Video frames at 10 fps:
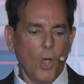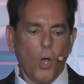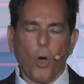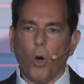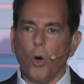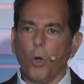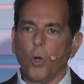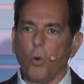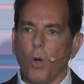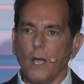All
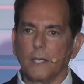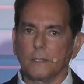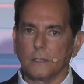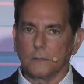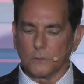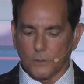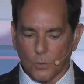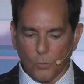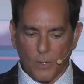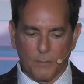quiet
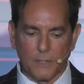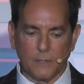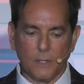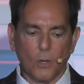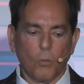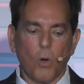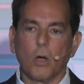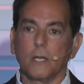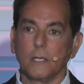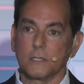little women
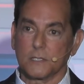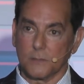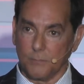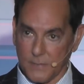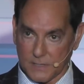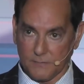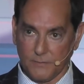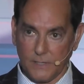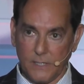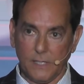walking
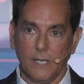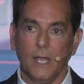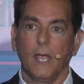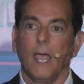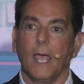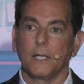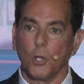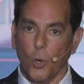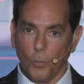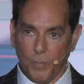submissively and
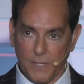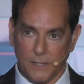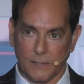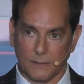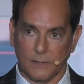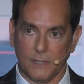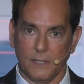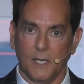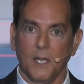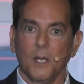
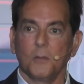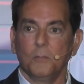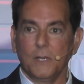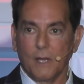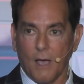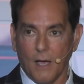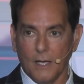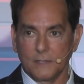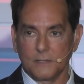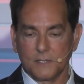obediently
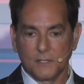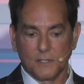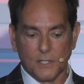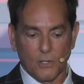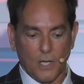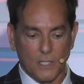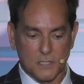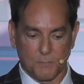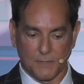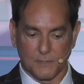behind their
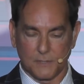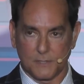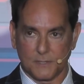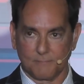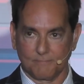husbands.